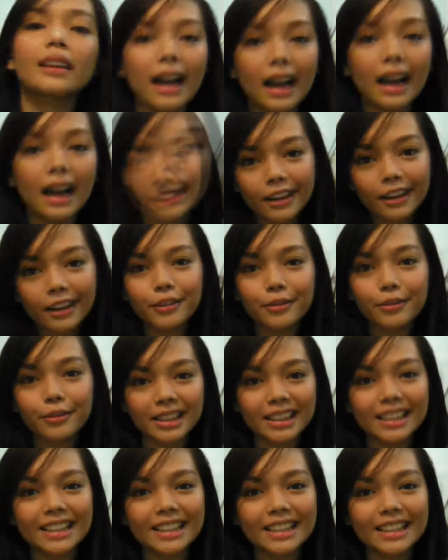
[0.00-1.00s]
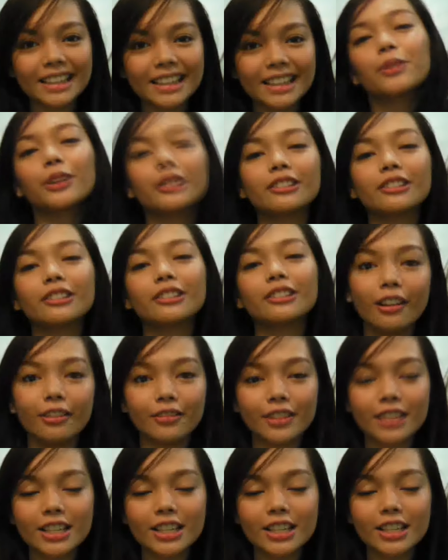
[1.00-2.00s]
Hi everybody, it's Pearl
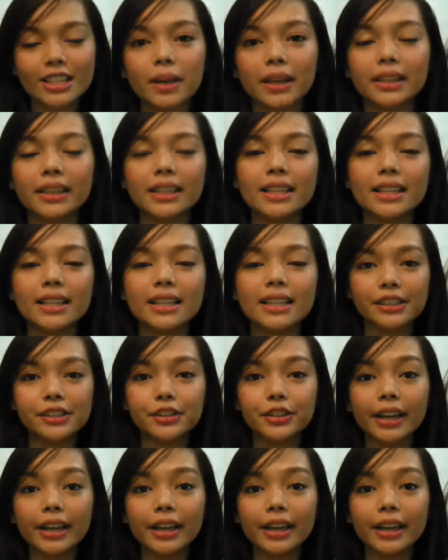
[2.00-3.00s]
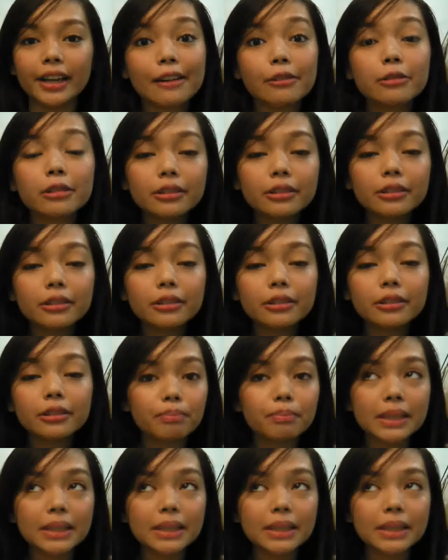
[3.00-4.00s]
Dollface Cosmetics and today I will give,
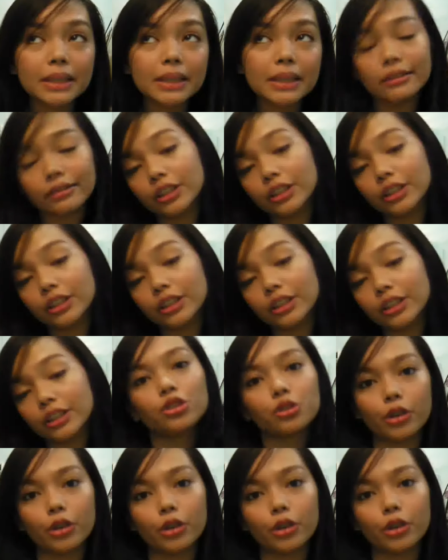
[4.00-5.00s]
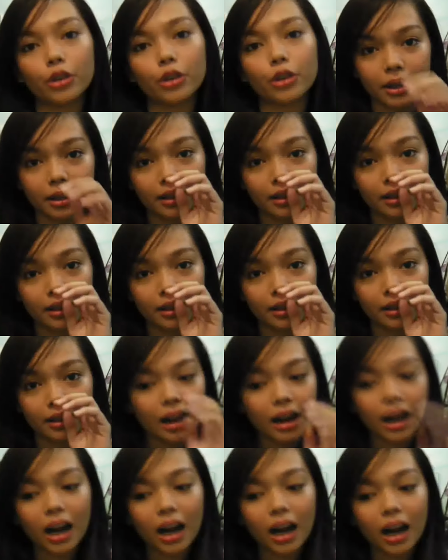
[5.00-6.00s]
be giving you a tutorial but
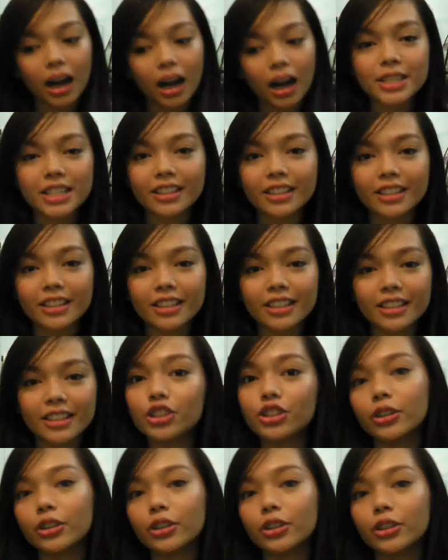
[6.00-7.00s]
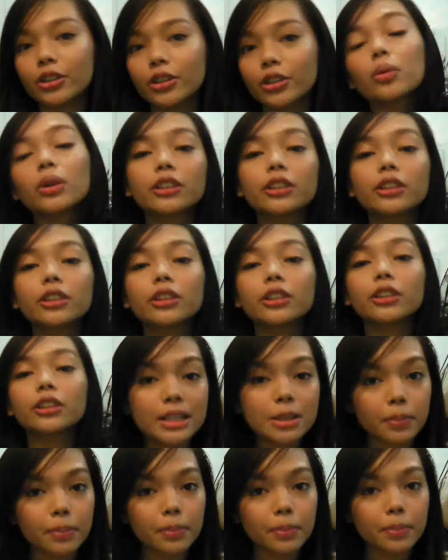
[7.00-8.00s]
um, it's a different tutorial than what you're
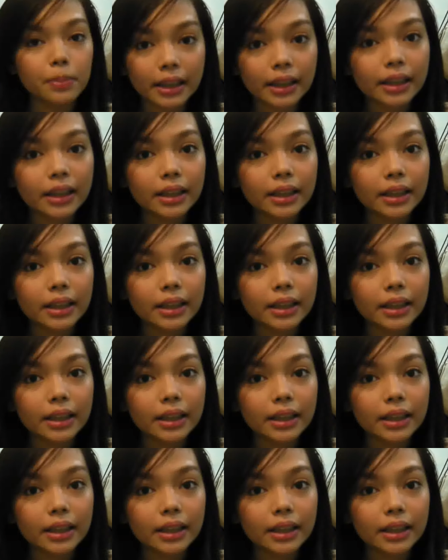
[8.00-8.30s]
expecting.